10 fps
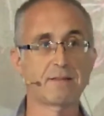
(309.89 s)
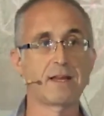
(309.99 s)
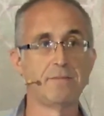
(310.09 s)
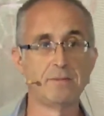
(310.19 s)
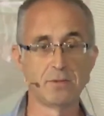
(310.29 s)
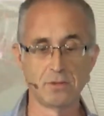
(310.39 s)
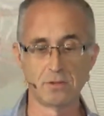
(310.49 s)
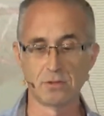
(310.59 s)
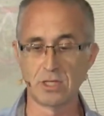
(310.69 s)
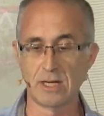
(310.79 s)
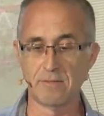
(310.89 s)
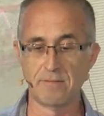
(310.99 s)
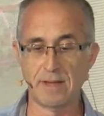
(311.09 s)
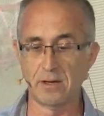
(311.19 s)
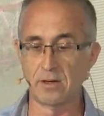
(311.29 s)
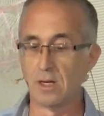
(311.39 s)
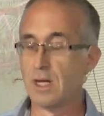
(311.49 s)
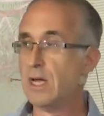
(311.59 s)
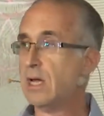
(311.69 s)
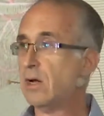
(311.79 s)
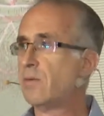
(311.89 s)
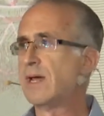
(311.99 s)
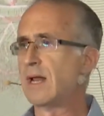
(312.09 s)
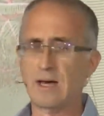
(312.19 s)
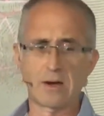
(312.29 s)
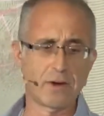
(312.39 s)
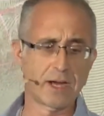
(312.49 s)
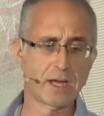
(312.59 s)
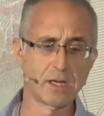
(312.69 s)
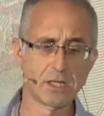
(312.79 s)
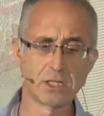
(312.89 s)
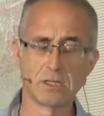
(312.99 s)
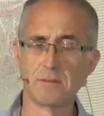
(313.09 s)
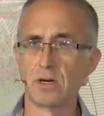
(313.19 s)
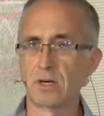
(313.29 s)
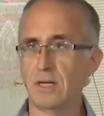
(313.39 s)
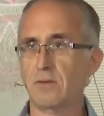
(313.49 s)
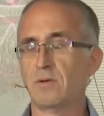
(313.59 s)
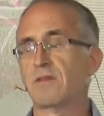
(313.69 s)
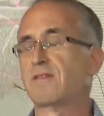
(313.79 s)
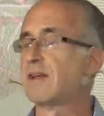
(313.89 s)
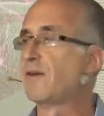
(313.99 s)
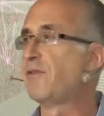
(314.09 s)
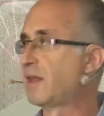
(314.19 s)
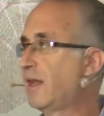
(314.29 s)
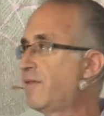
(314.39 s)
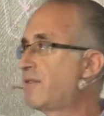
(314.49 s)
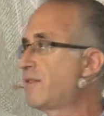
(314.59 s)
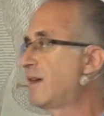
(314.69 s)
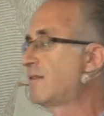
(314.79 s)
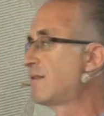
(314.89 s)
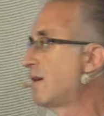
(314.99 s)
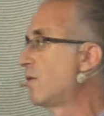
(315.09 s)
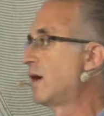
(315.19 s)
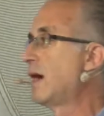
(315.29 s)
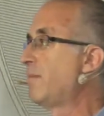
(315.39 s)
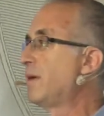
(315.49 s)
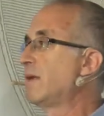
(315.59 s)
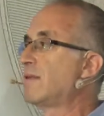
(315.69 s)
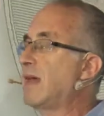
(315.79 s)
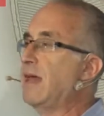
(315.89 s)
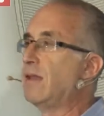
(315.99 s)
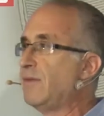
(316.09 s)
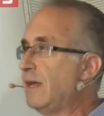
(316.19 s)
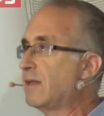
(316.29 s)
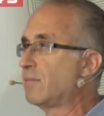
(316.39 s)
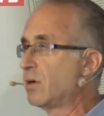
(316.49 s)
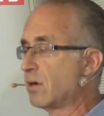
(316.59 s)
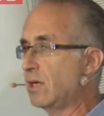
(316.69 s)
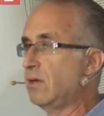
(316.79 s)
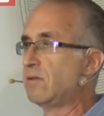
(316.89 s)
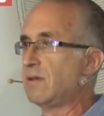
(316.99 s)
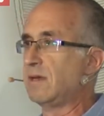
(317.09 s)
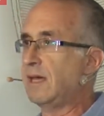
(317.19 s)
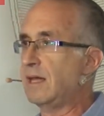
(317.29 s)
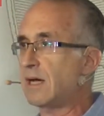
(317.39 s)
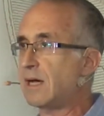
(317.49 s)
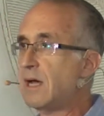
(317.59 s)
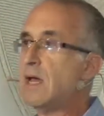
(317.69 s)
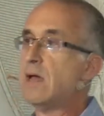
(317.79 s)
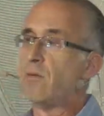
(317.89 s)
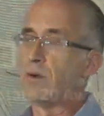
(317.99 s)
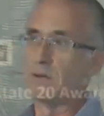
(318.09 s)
to help people do their jobs better. We get a lot of recognition in the market. What the stuff on the left says is that we are helping to innovate the market using data we are